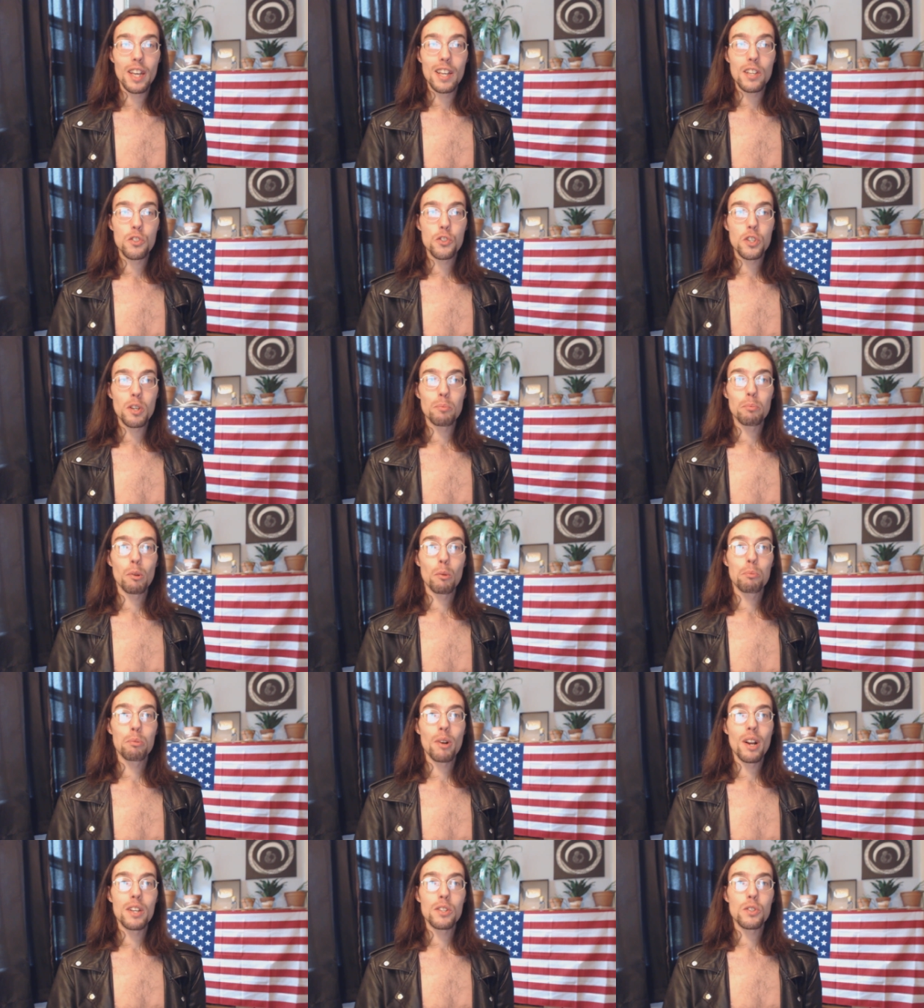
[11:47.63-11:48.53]
his
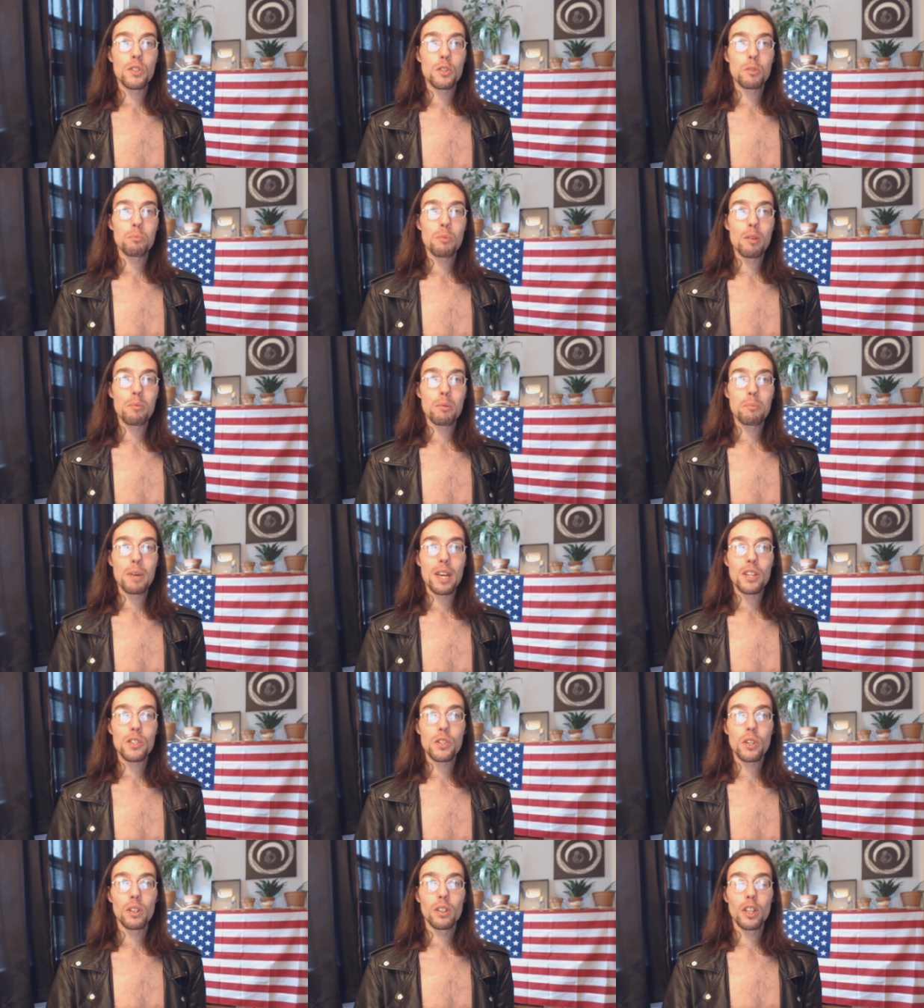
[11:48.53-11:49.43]
simple presence maybe
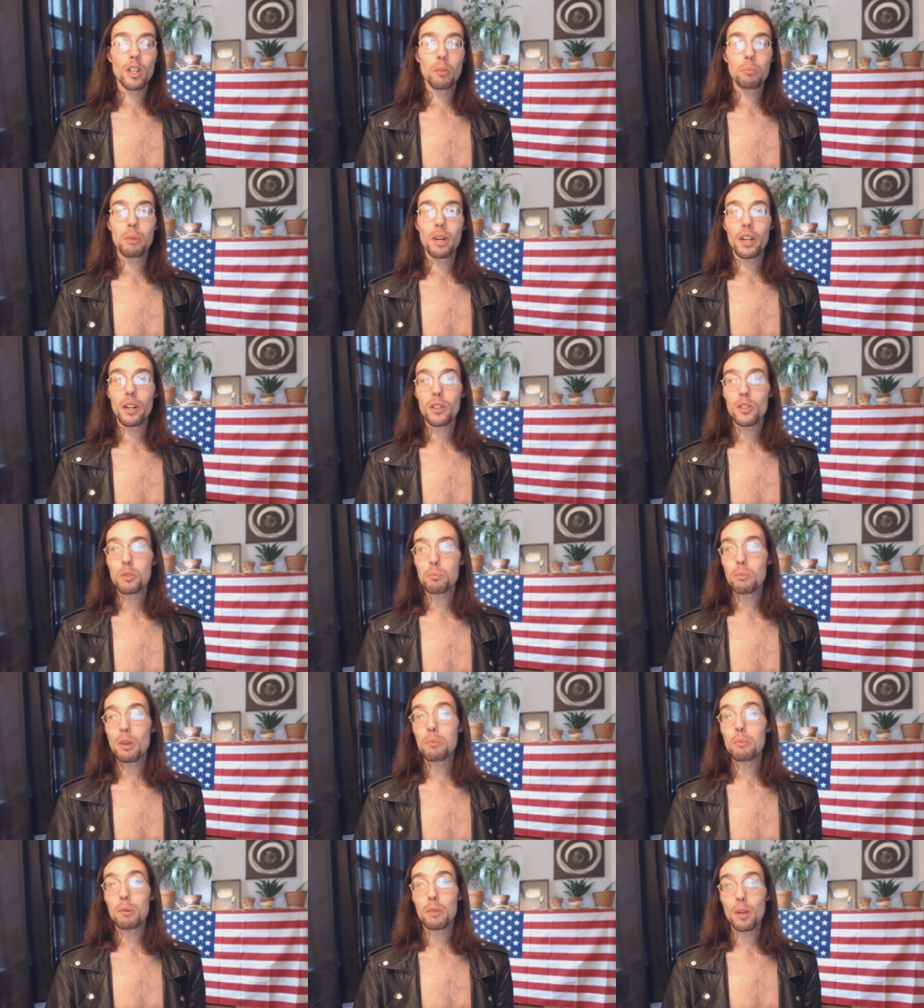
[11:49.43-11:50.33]
makes it a little better
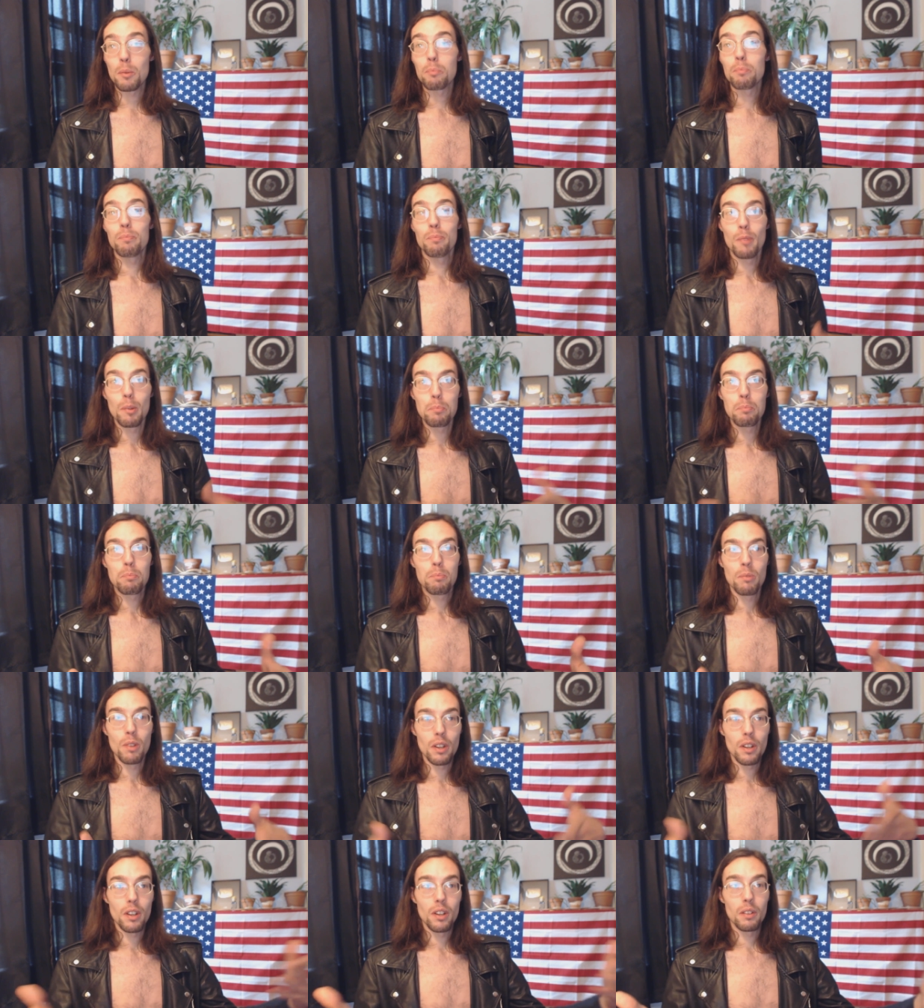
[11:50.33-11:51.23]
because maybe they're
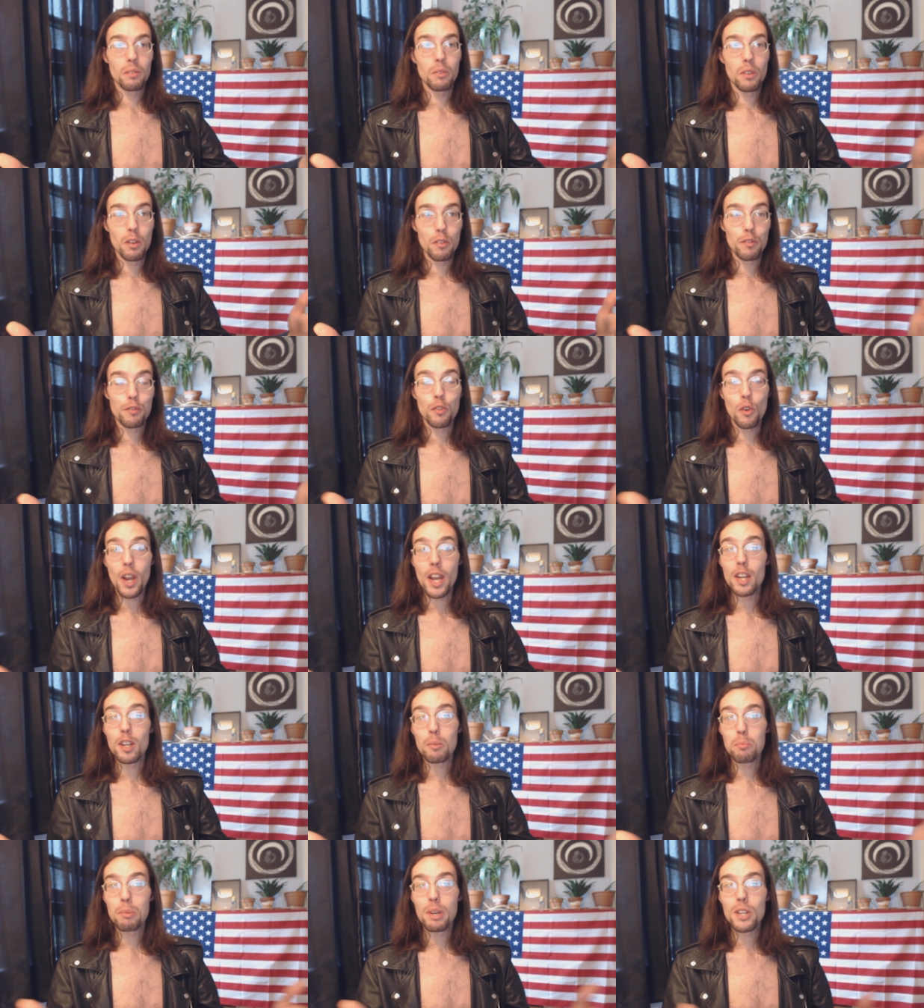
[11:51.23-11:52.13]
uh,
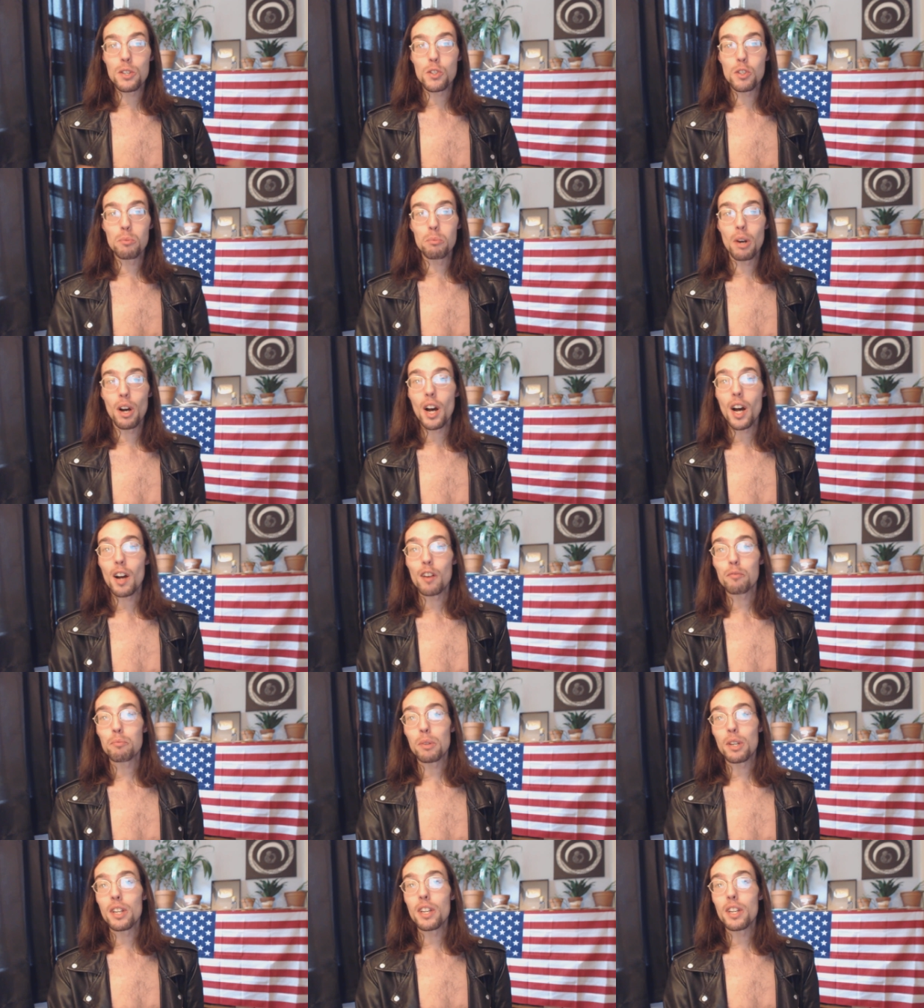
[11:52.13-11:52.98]
afraid to piss him off.